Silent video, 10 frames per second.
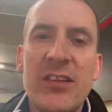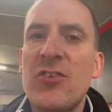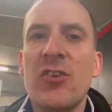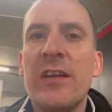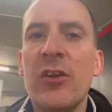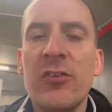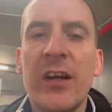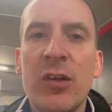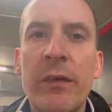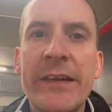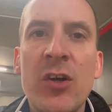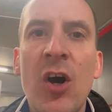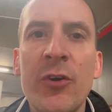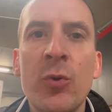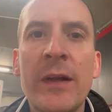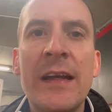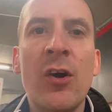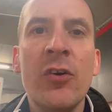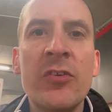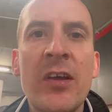It just looks like a red card all day
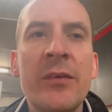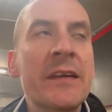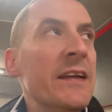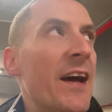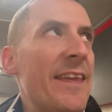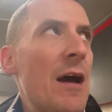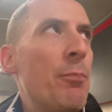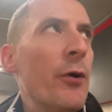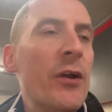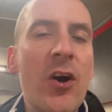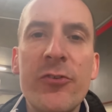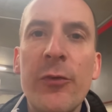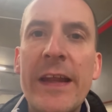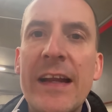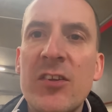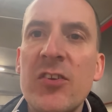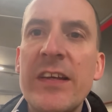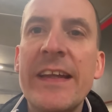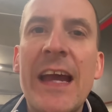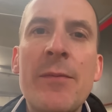long. So at that point, Arsenal then had to
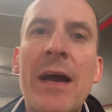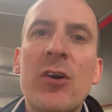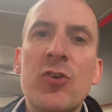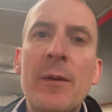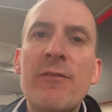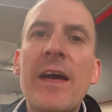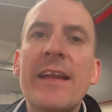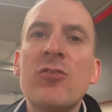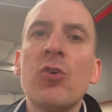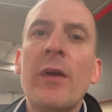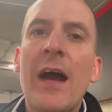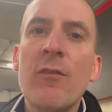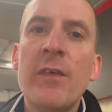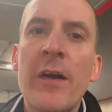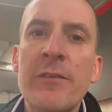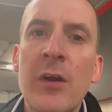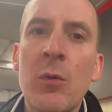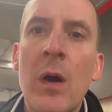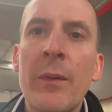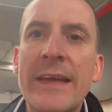see the game out. And to be fair, they saw it out very, very well.